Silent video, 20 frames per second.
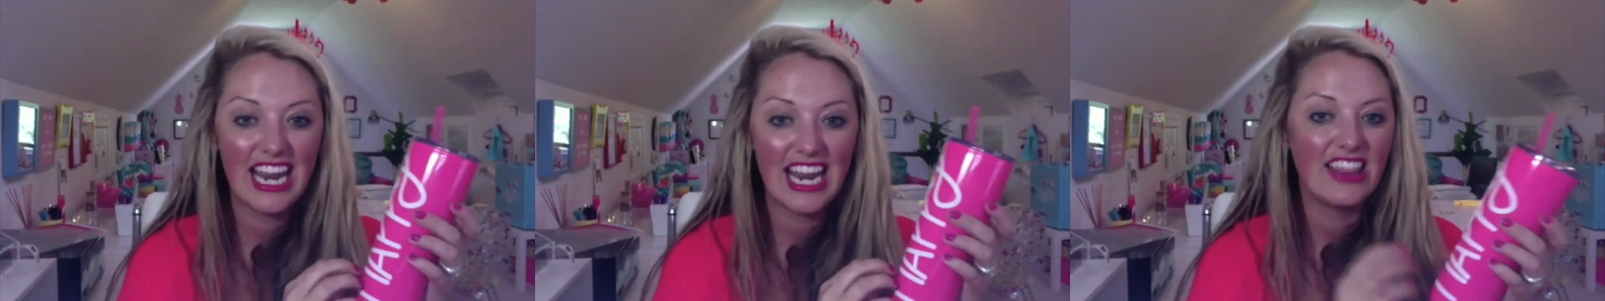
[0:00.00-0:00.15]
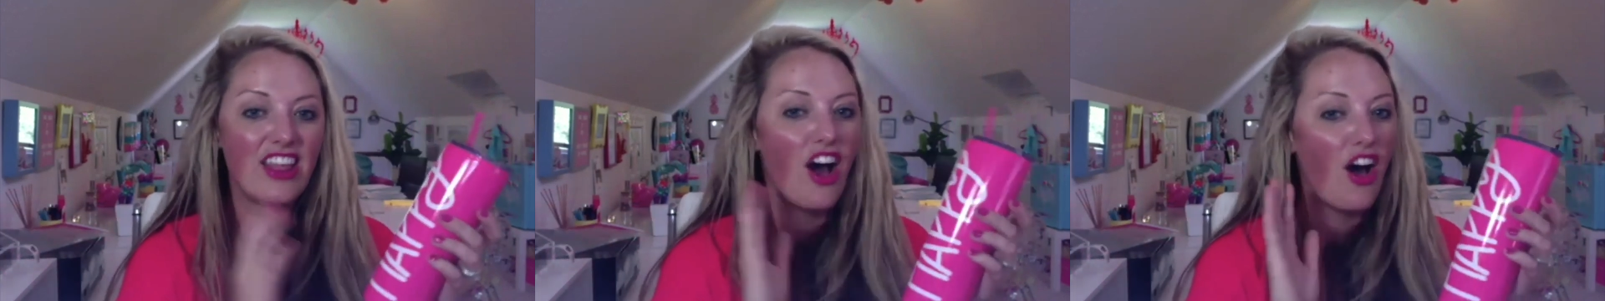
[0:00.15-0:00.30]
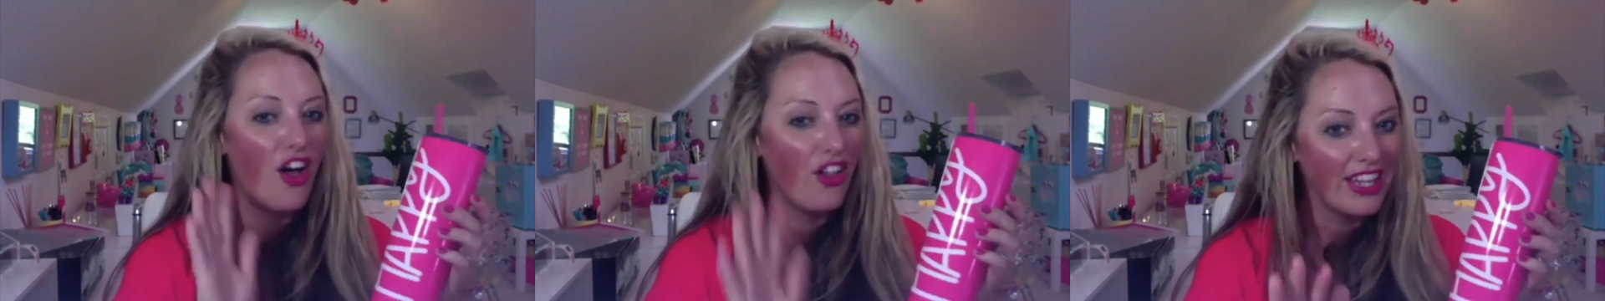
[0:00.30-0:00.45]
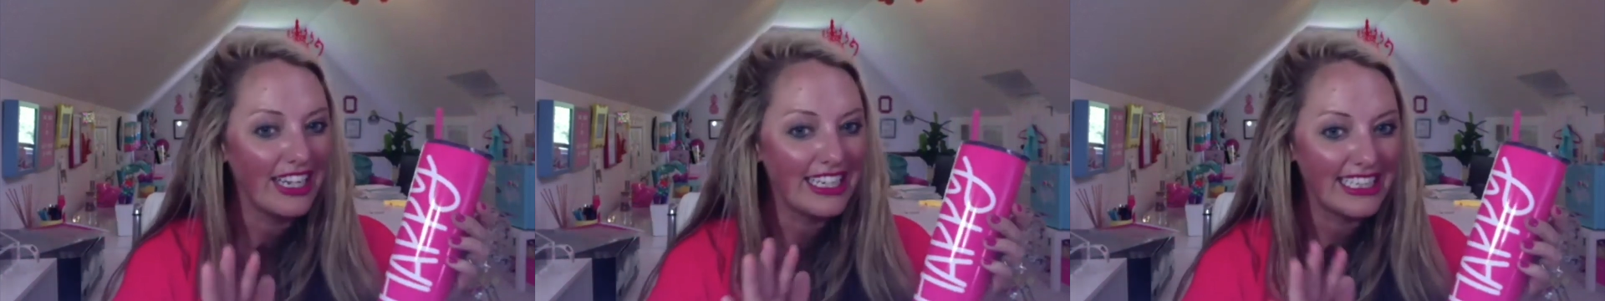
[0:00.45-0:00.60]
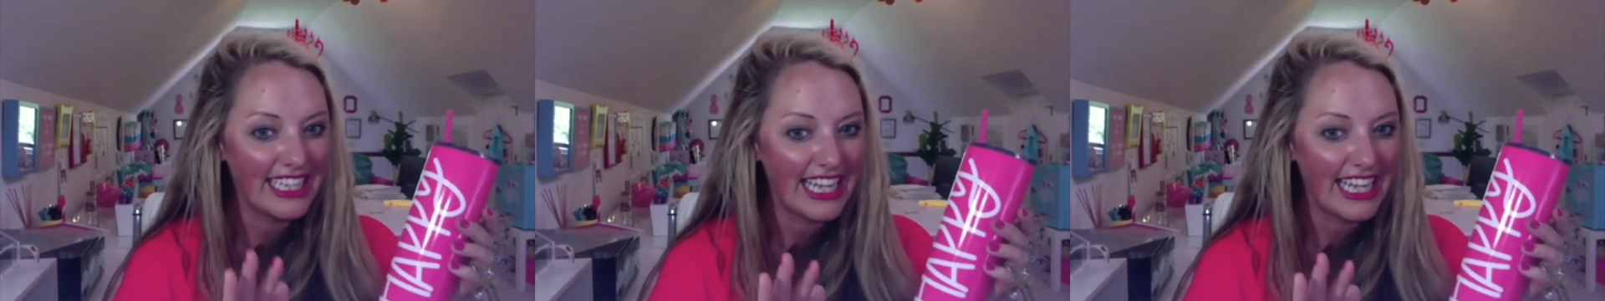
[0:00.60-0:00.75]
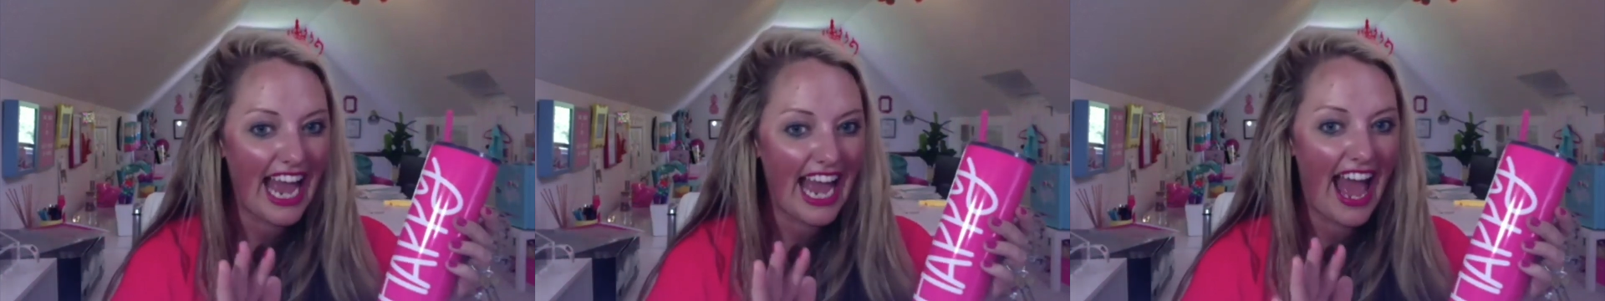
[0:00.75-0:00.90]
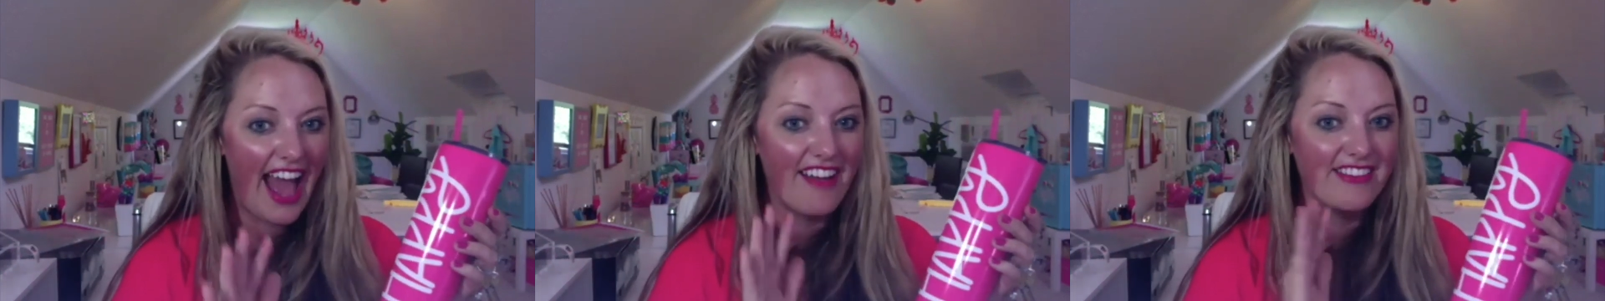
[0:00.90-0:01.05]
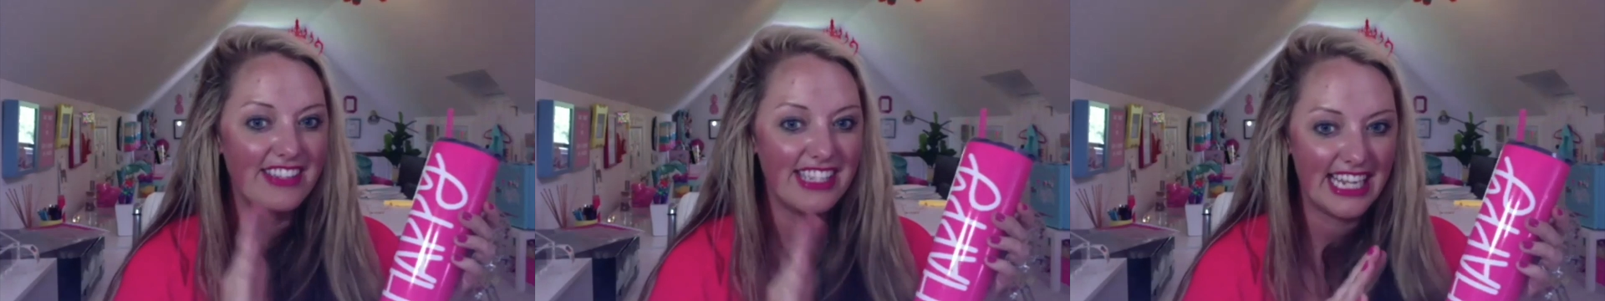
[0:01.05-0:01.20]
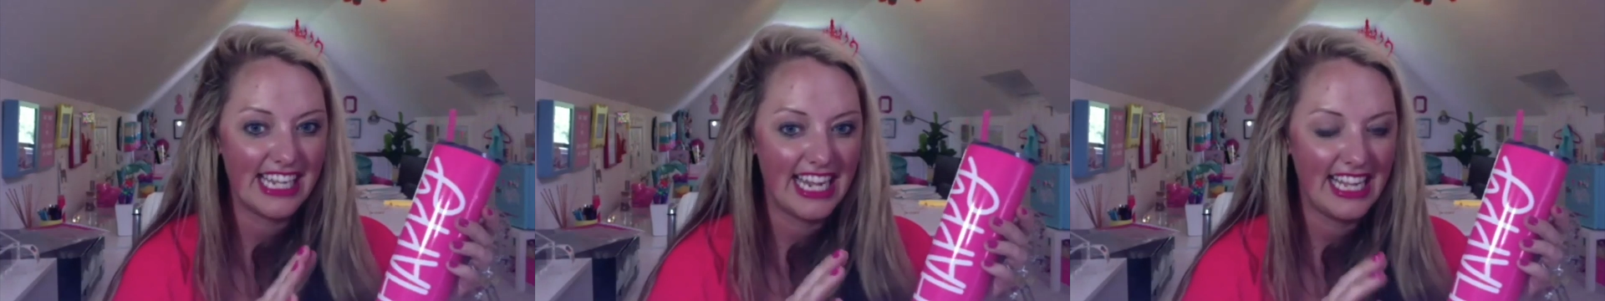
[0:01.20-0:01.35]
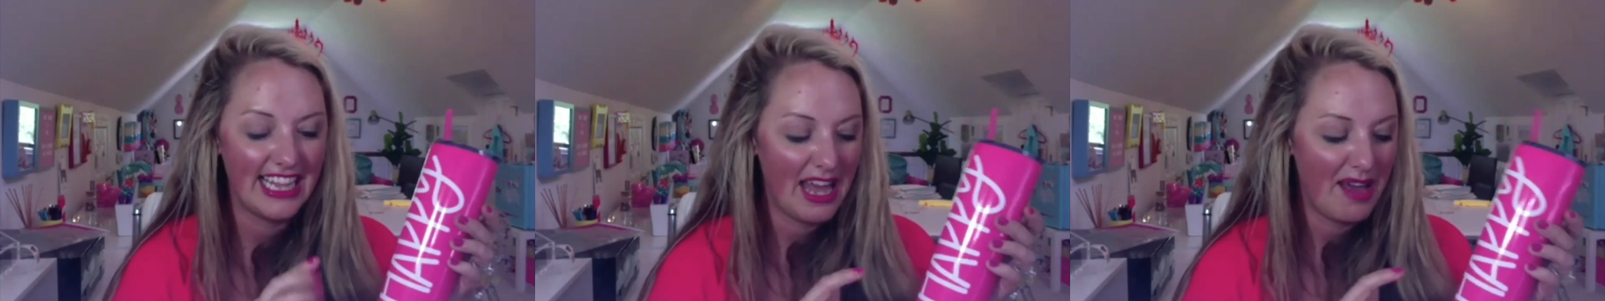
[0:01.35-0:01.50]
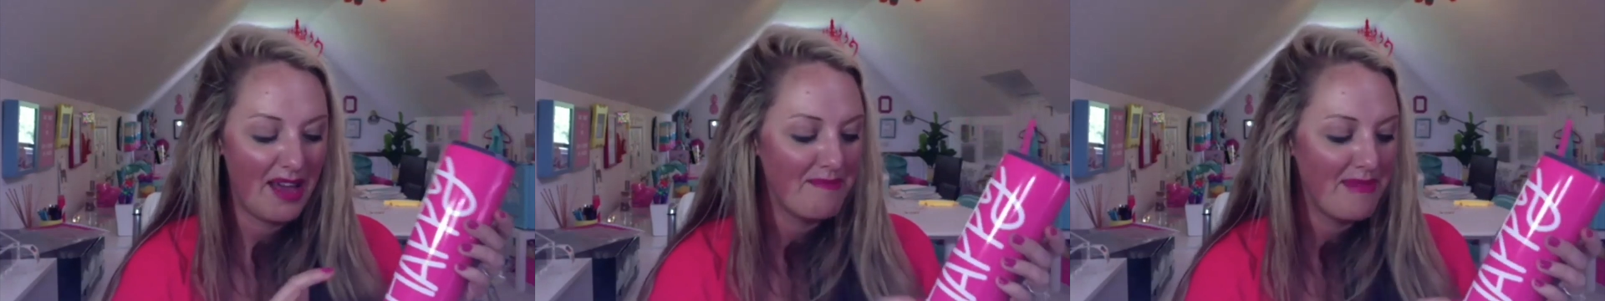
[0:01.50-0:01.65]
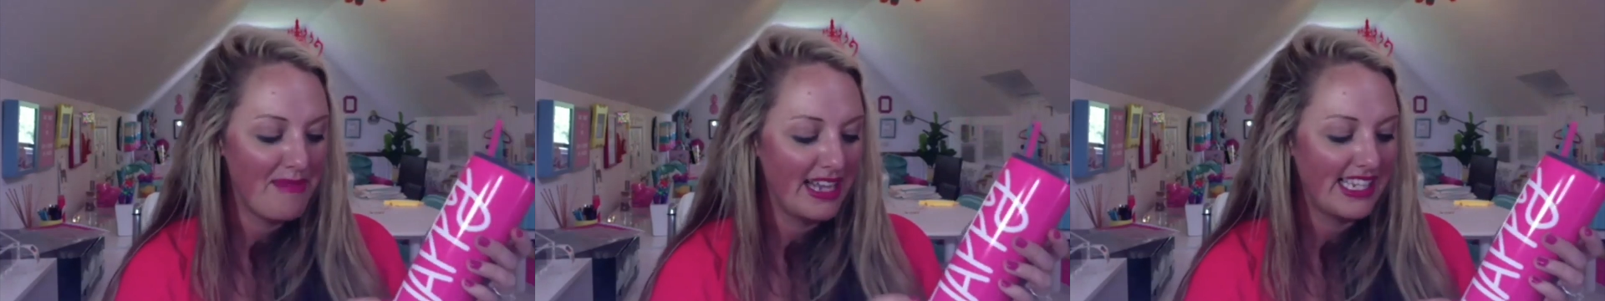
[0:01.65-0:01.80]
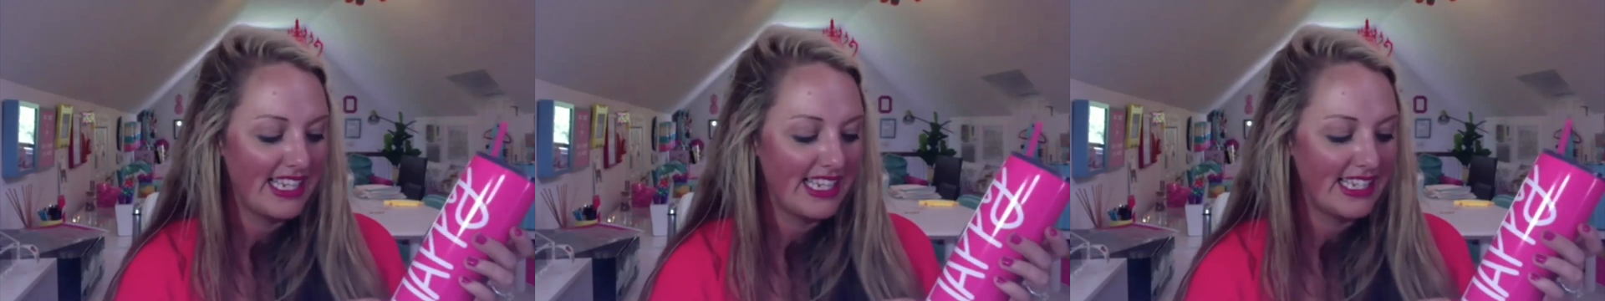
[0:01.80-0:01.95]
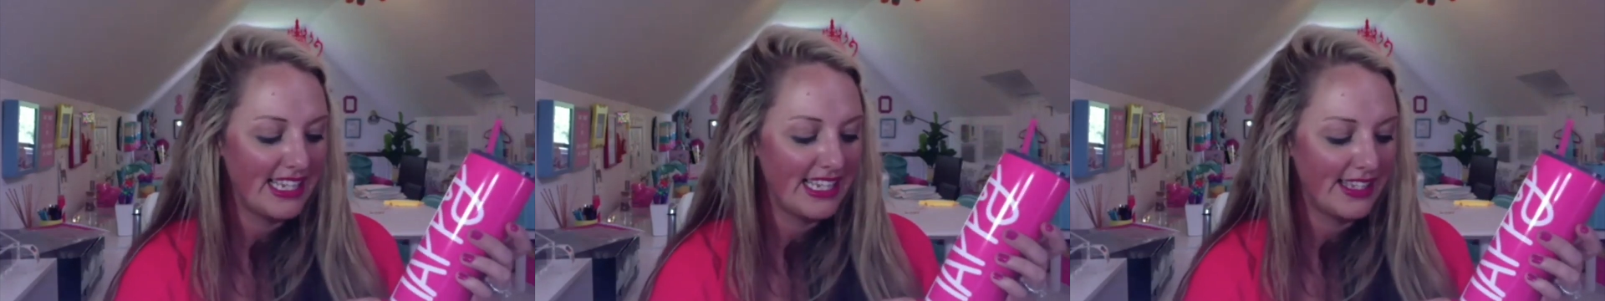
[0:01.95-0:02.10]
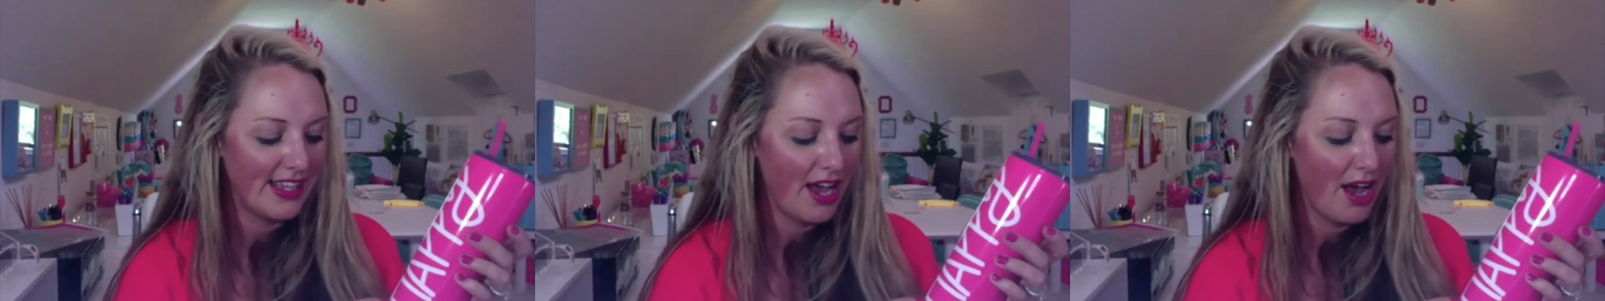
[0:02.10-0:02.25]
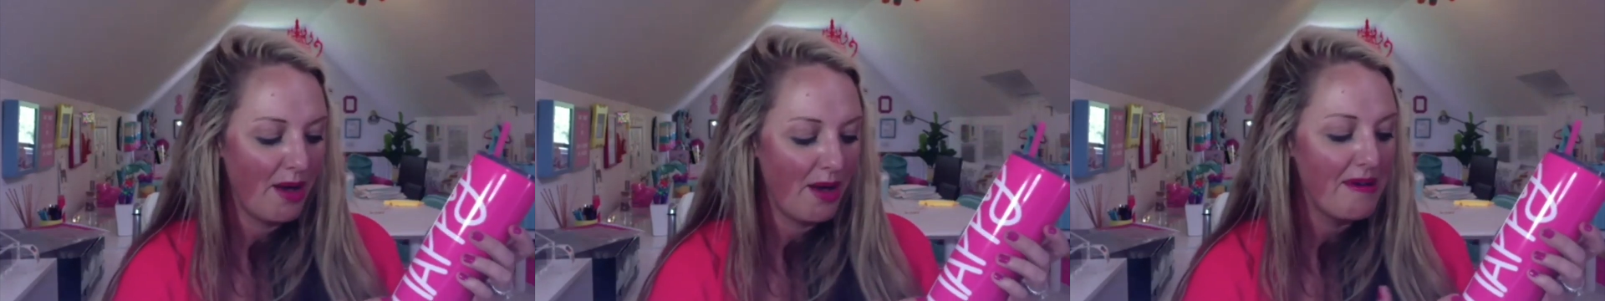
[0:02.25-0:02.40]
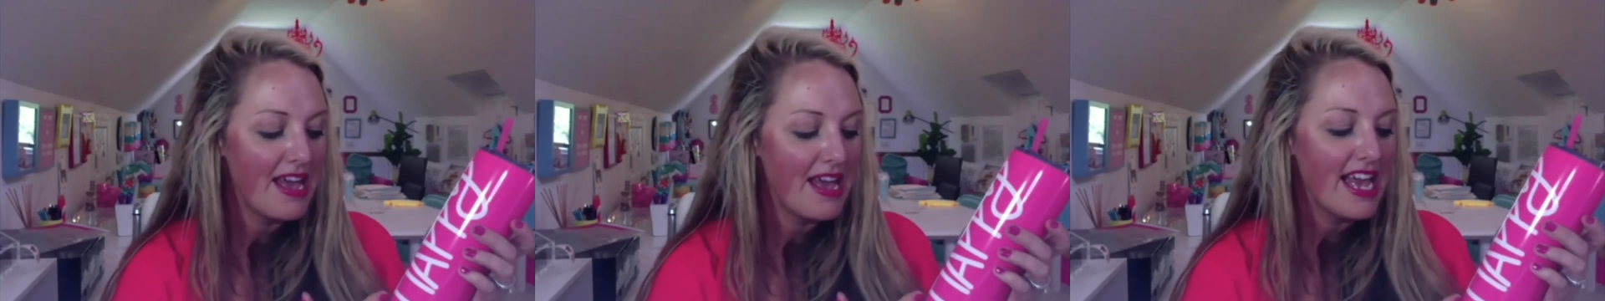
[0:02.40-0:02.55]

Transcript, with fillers: the only thing I have seen that messes this up